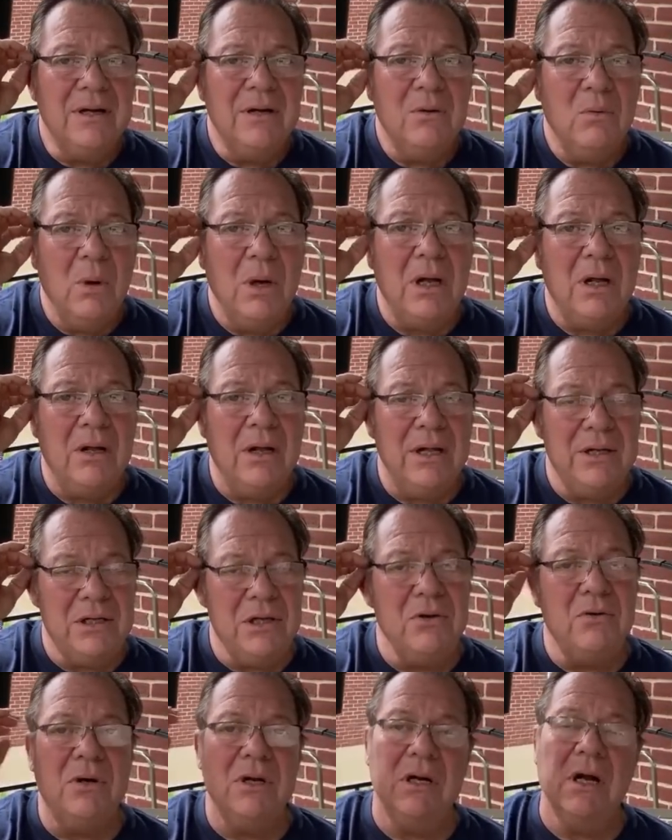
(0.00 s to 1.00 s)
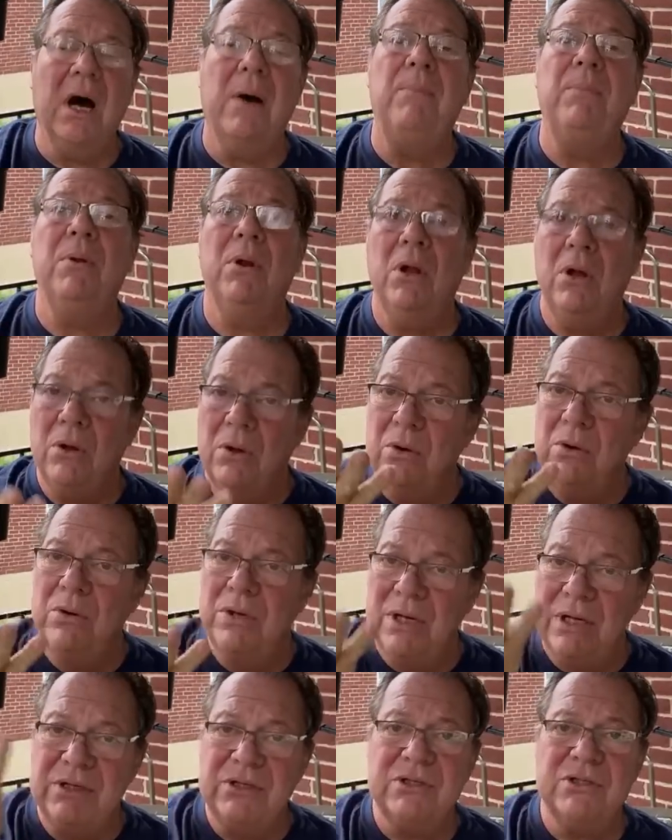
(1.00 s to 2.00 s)
Well, and you can upload
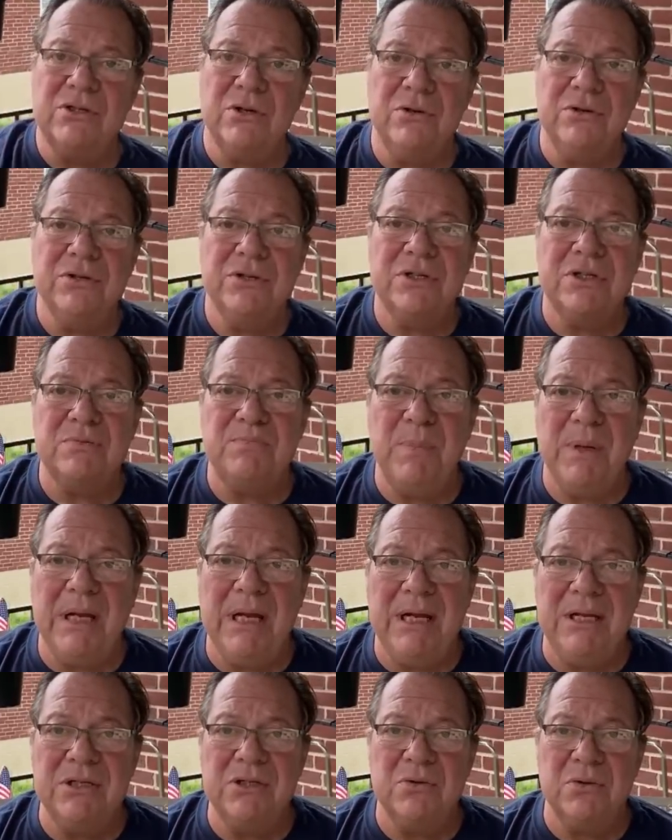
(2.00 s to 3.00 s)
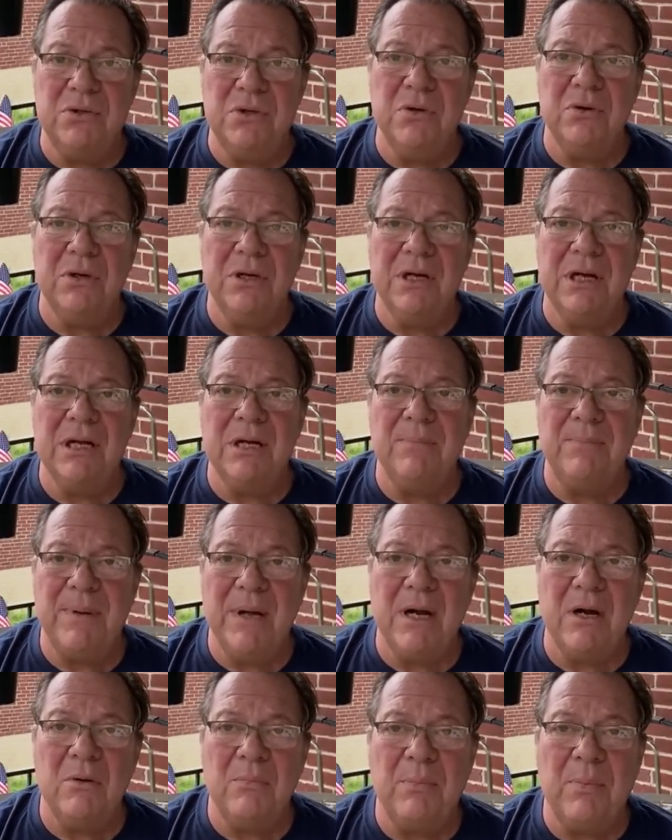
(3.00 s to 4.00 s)
at certain speeds, or you can get a
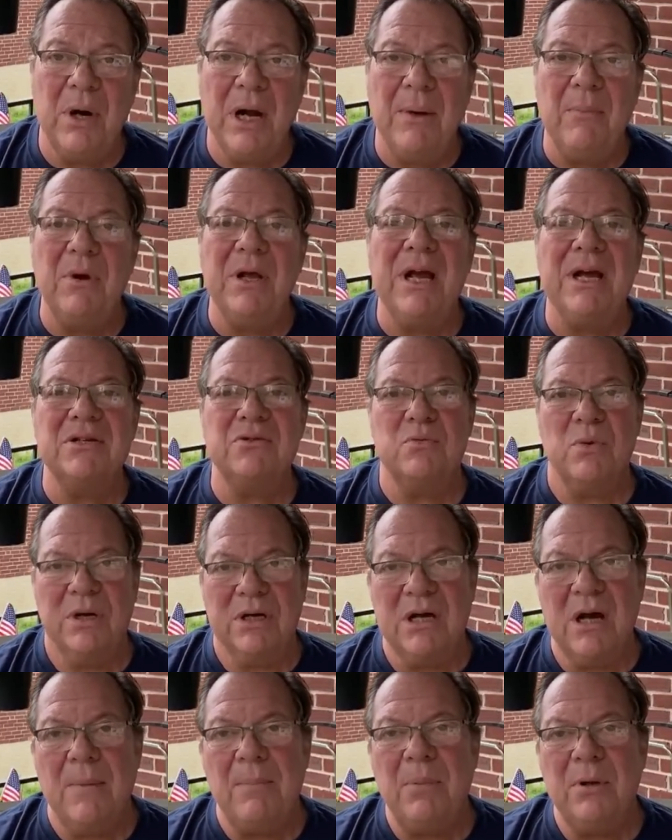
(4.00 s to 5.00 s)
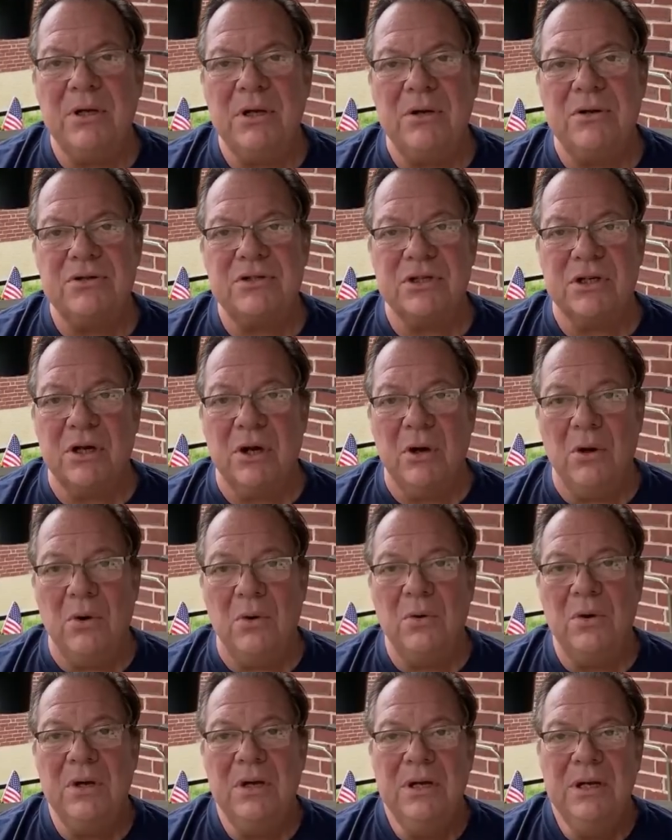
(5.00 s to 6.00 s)
better brand. Well, guess what? A couple of years
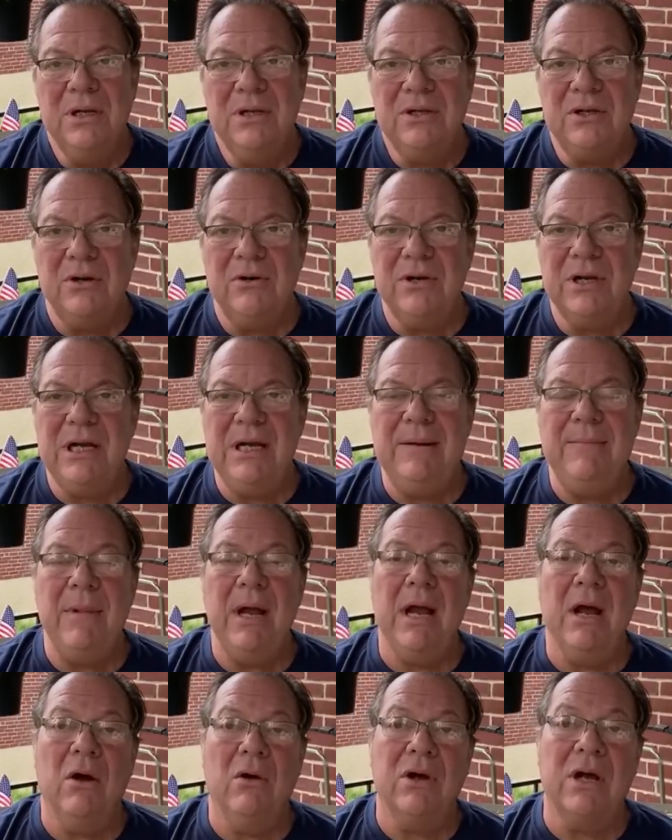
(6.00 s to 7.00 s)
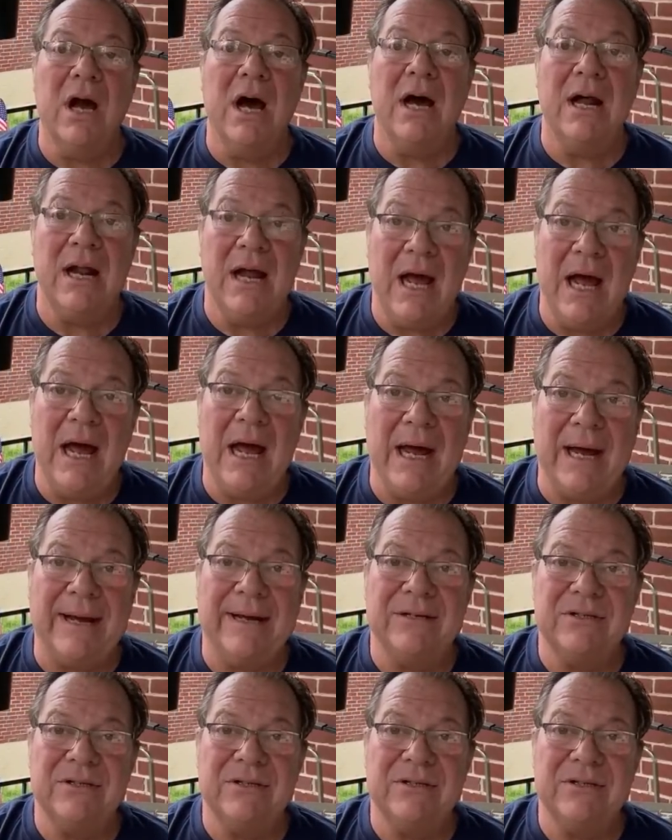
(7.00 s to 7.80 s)
ago, their email got hacked.